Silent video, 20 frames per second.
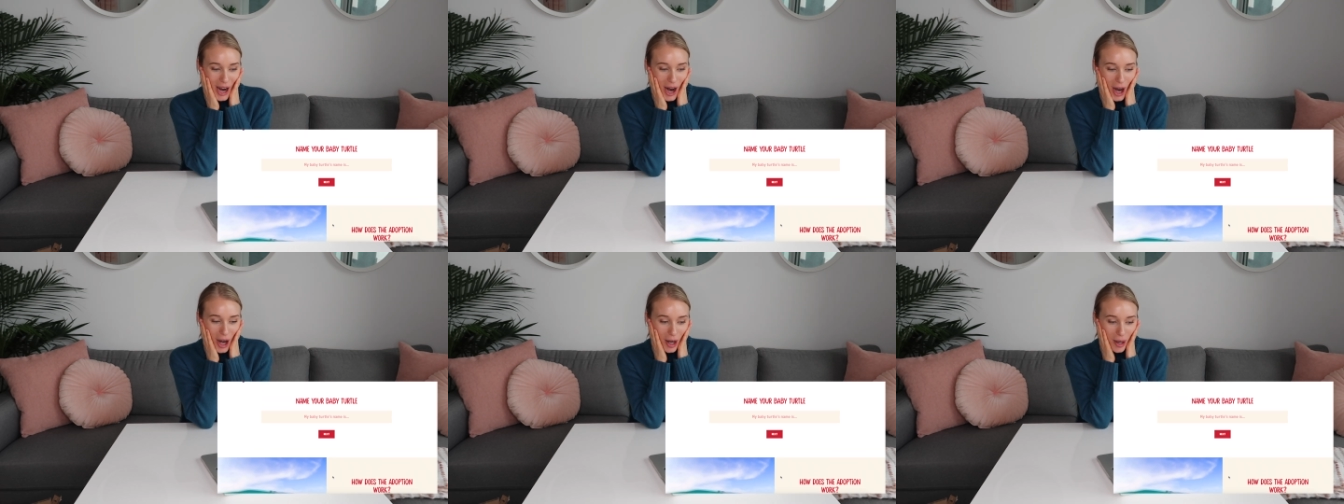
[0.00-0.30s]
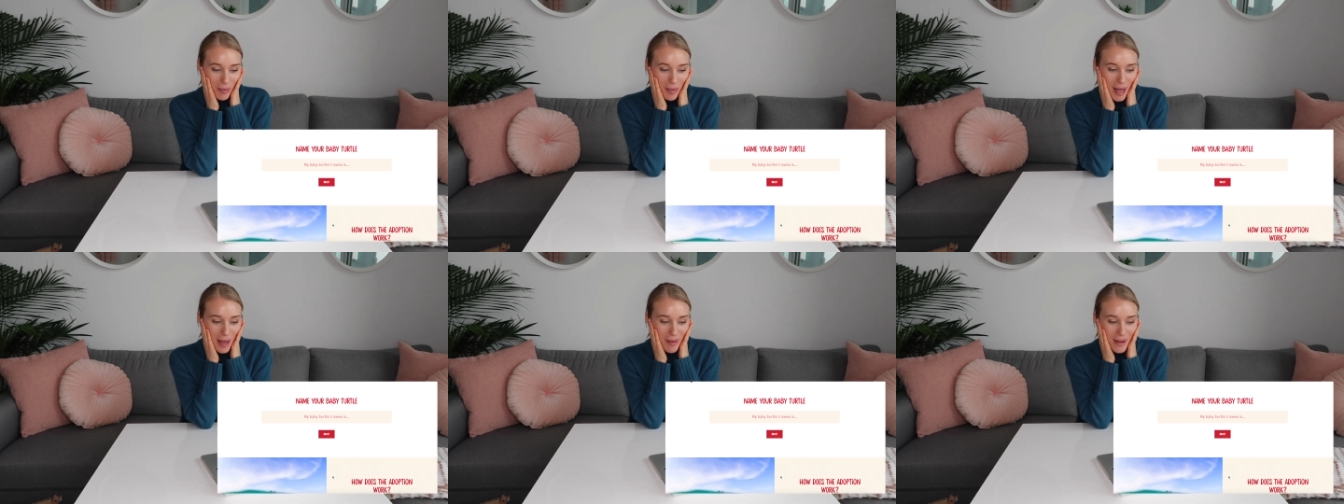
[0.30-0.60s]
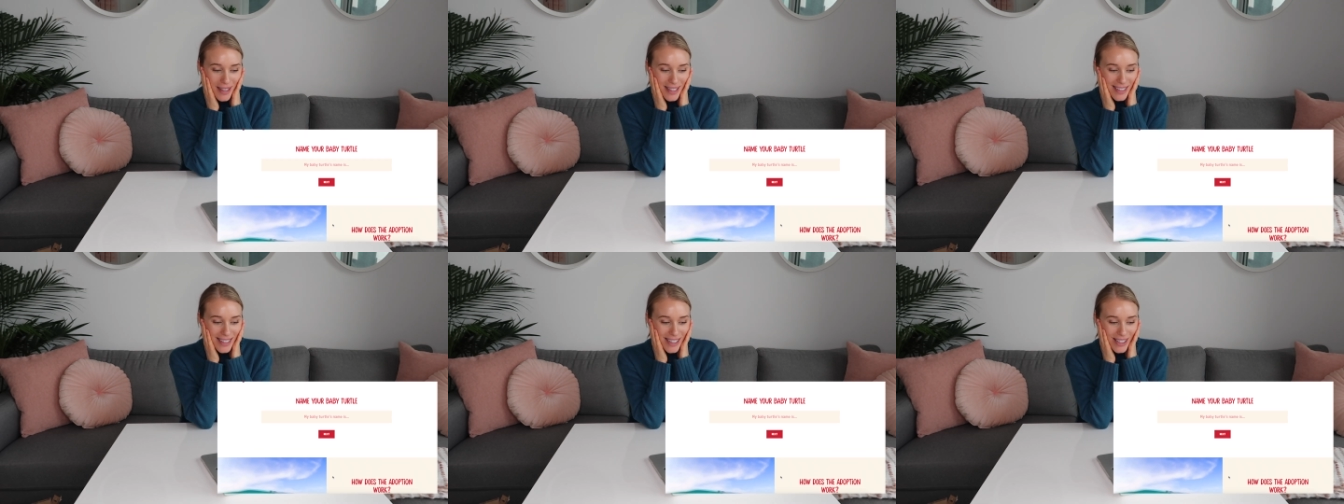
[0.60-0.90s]
Our
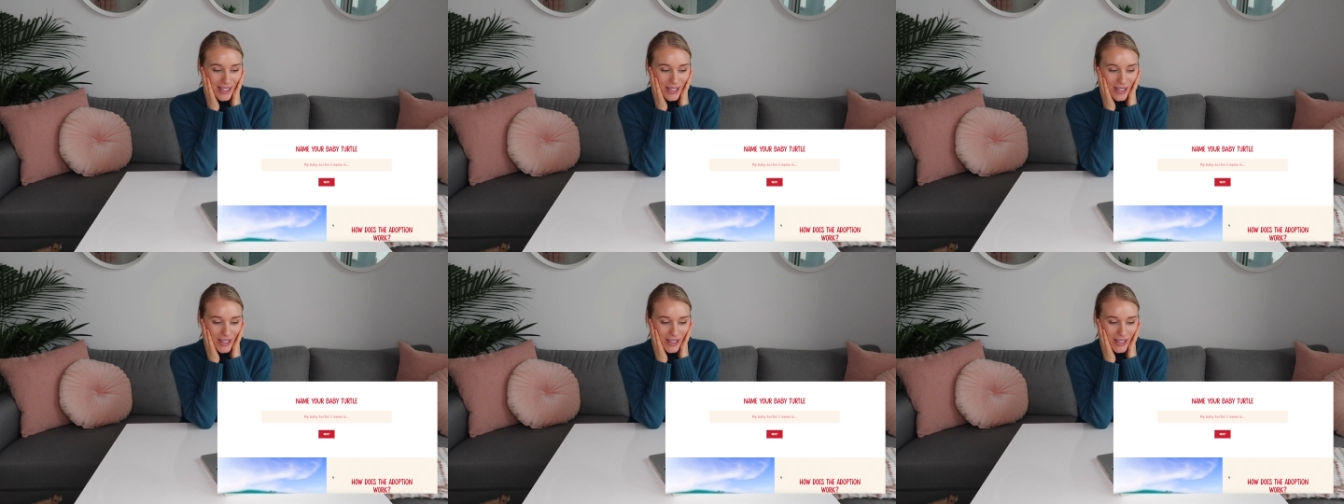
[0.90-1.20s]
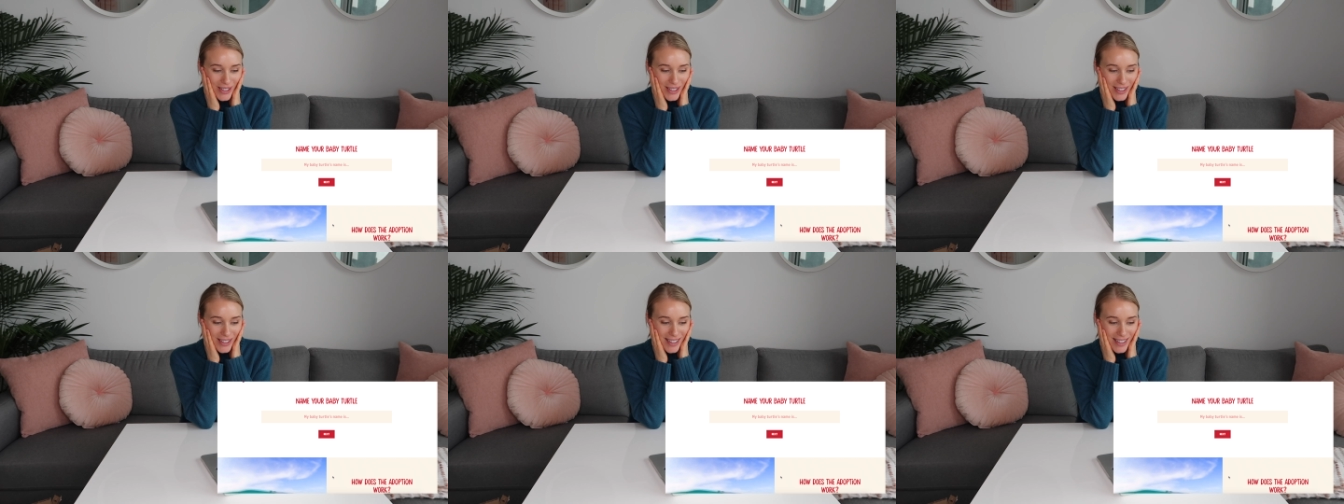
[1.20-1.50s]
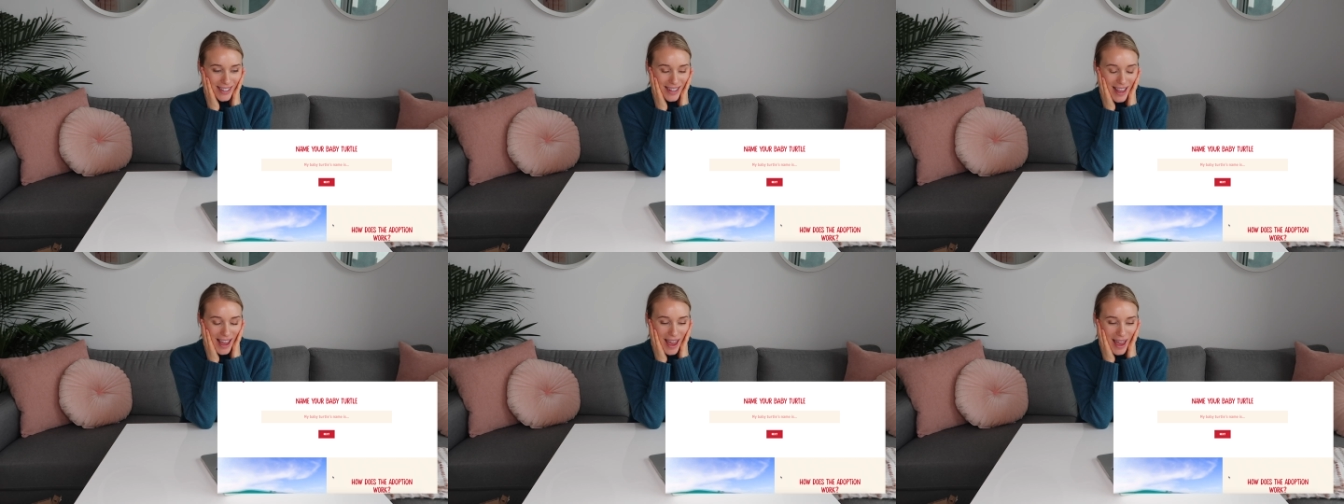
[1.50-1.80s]
baby sea turtle's
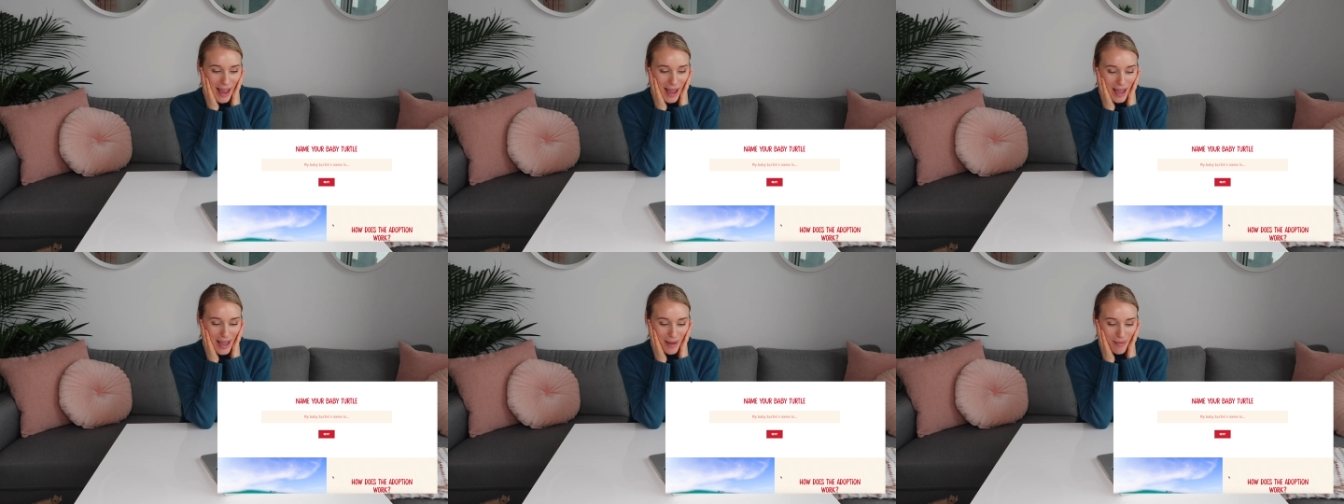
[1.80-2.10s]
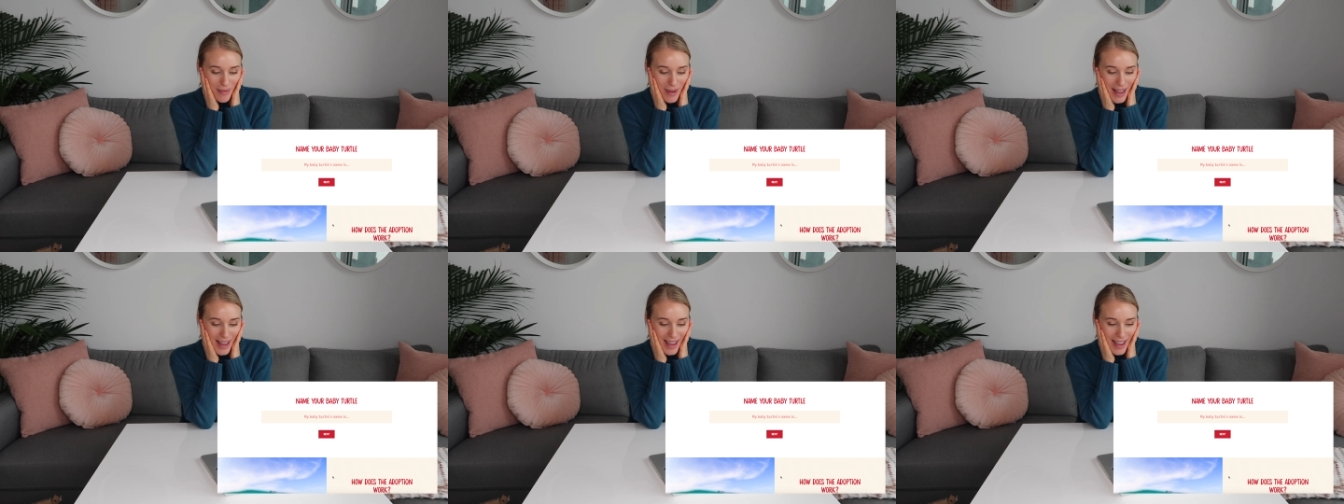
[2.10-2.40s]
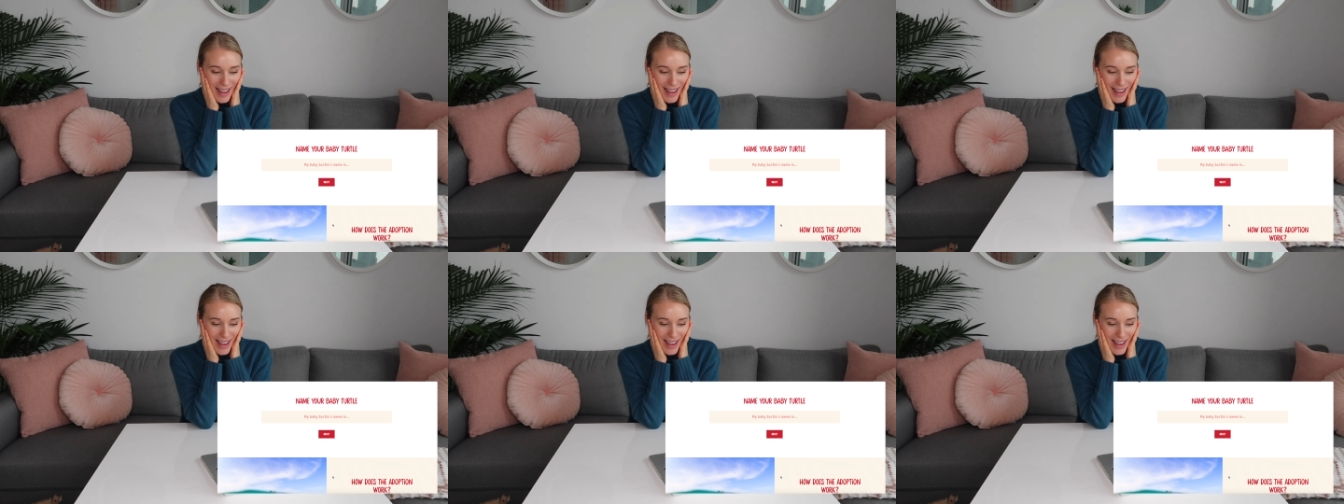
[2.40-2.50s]
name